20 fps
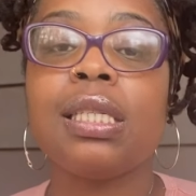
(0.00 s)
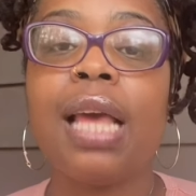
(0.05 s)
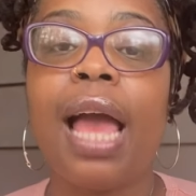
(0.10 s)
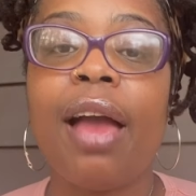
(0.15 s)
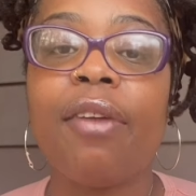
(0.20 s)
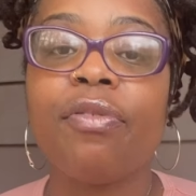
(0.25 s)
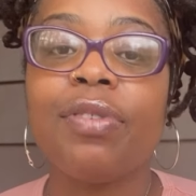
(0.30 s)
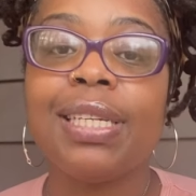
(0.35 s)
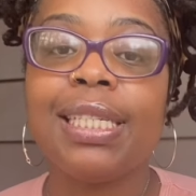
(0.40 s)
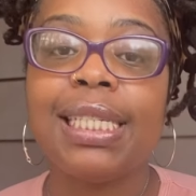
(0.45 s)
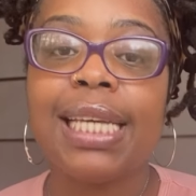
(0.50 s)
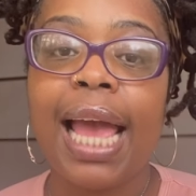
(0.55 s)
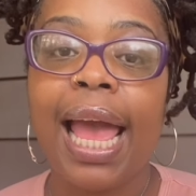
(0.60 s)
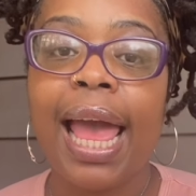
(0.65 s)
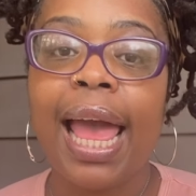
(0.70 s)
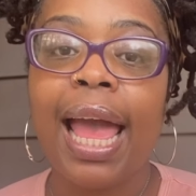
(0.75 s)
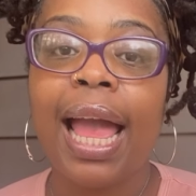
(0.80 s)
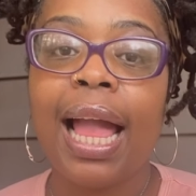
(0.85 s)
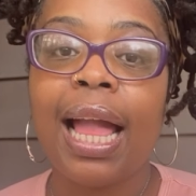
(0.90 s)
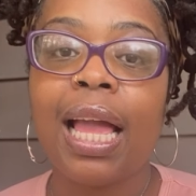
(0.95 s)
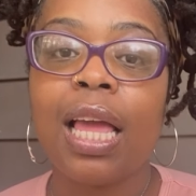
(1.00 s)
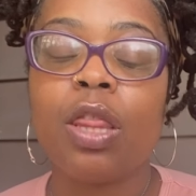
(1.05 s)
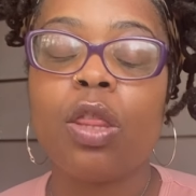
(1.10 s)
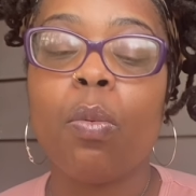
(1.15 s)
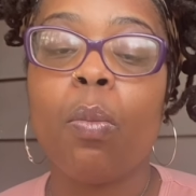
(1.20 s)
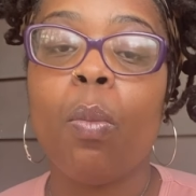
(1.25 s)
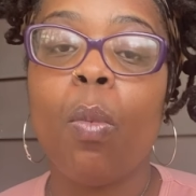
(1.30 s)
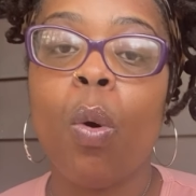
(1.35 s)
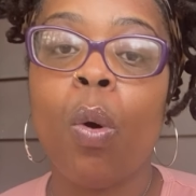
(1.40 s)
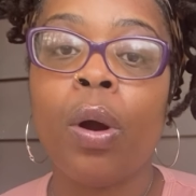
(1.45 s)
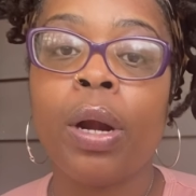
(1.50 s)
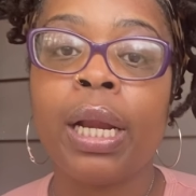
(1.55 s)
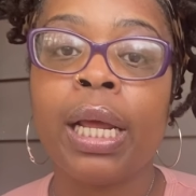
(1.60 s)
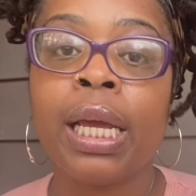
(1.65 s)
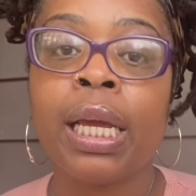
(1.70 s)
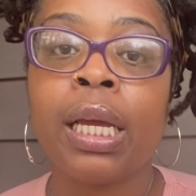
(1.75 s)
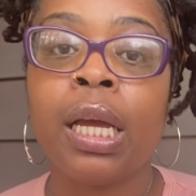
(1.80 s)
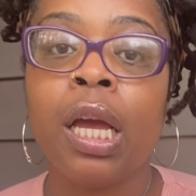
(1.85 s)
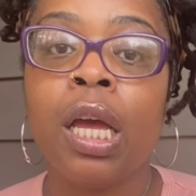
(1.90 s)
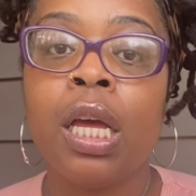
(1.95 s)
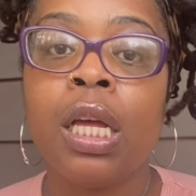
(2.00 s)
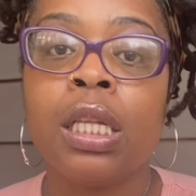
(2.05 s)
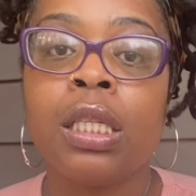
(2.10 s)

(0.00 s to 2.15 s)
every day in the morning